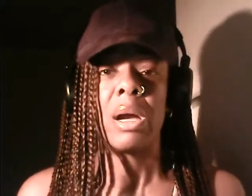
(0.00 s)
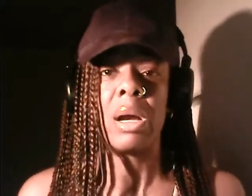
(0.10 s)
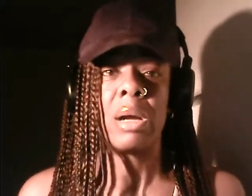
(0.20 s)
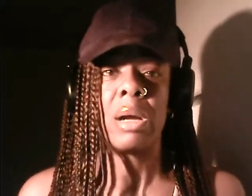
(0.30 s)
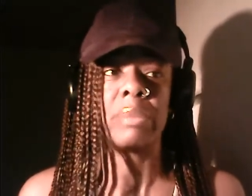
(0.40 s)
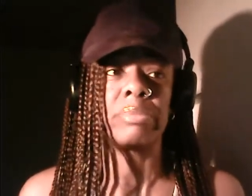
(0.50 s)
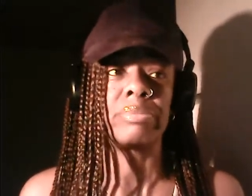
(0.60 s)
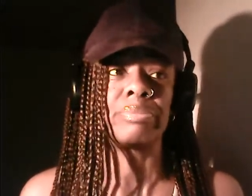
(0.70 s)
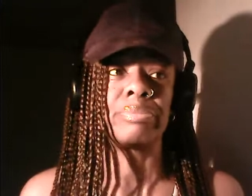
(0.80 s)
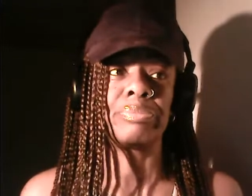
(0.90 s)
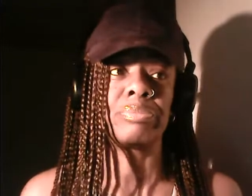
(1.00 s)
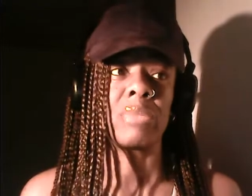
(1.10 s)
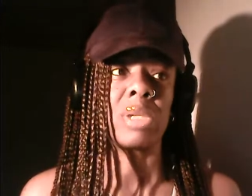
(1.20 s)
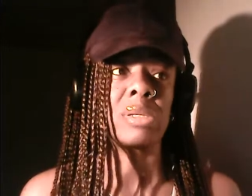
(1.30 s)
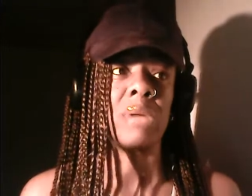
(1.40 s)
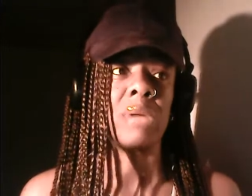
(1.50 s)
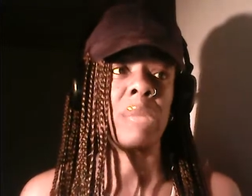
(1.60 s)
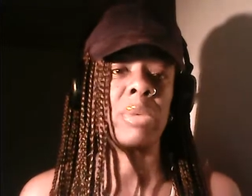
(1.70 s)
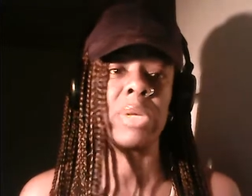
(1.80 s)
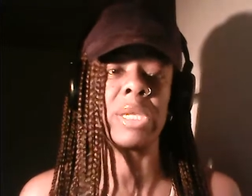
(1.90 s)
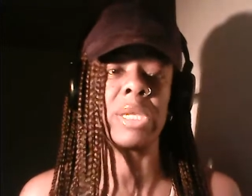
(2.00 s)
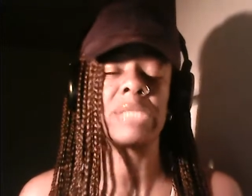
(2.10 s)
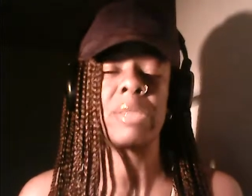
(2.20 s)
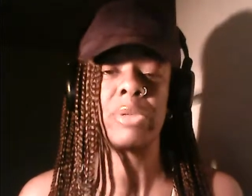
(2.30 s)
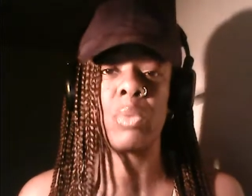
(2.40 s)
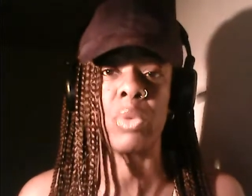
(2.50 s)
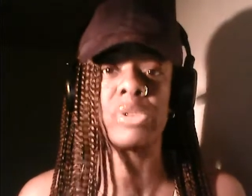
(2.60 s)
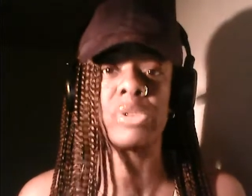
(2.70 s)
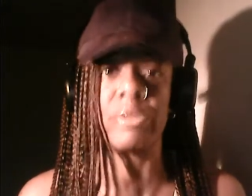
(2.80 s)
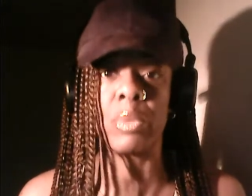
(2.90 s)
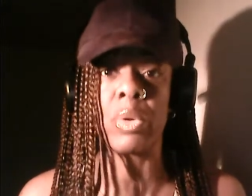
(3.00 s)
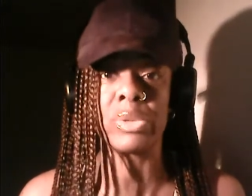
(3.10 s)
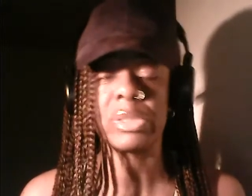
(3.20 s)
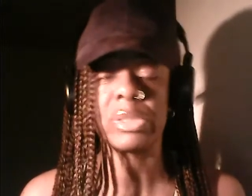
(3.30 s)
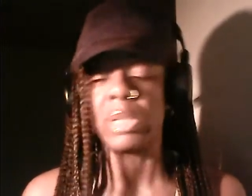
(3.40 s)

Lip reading: Um, I mean, we can get some of the worst